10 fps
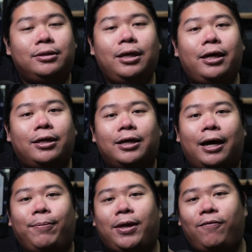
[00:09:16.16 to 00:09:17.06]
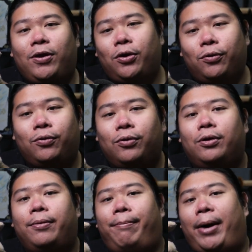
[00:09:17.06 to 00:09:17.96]
yay, I'm giving you
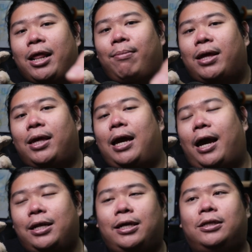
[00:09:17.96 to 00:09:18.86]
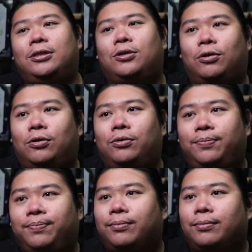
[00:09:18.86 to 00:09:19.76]
money making ideas, so
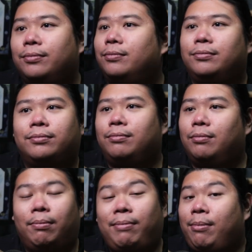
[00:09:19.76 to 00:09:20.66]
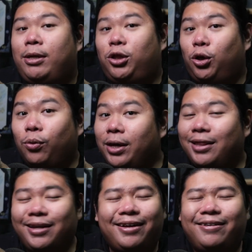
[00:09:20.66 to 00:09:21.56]
maybe do
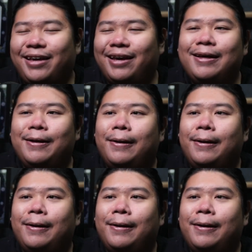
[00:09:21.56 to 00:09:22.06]
it. Okay,